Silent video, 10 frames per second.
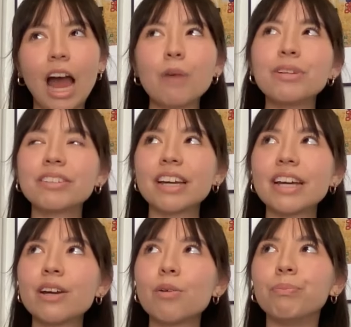I would say,
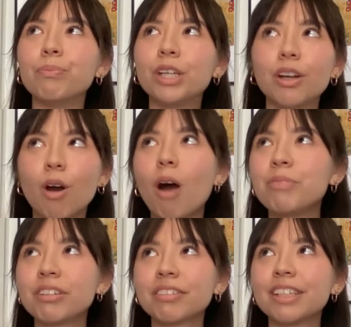
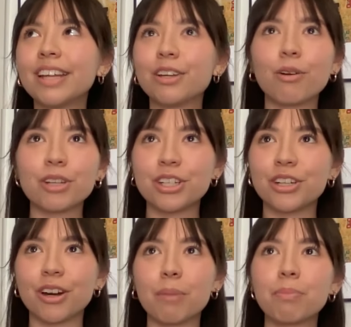obviously, like going to
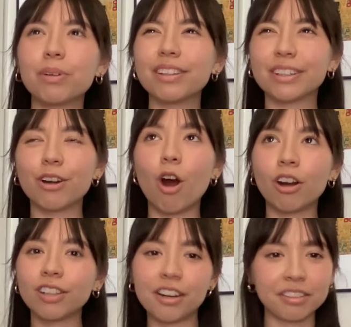Europe, there are
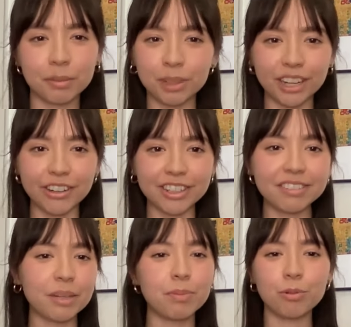a lot of
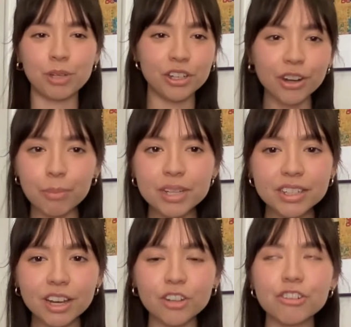similarities like between
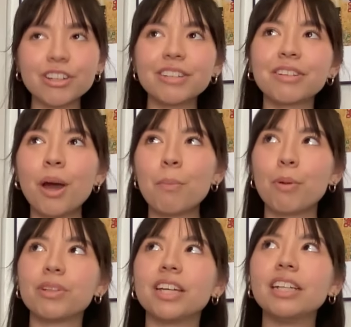European countries.
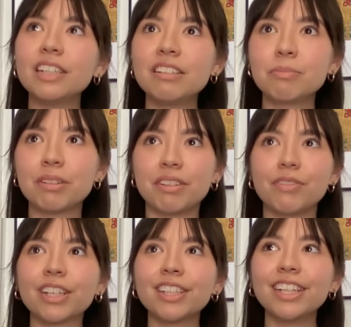But with Italy
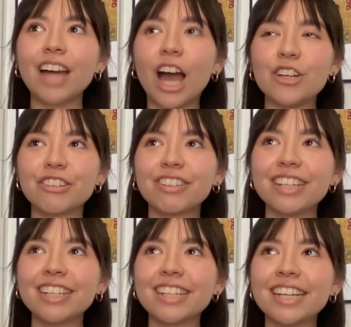specifically, I just
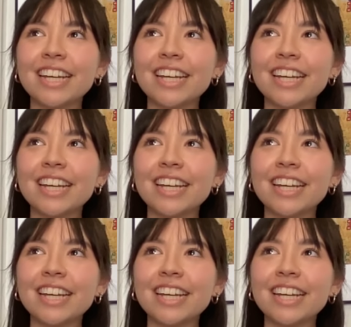think